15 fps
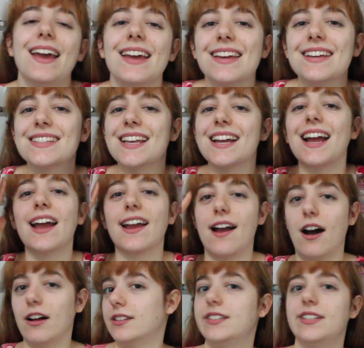He's like, I
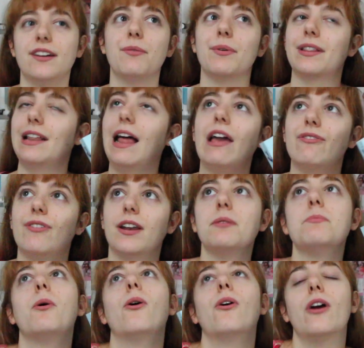can't deal with life
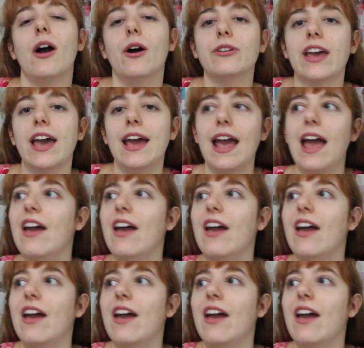anymore, okay?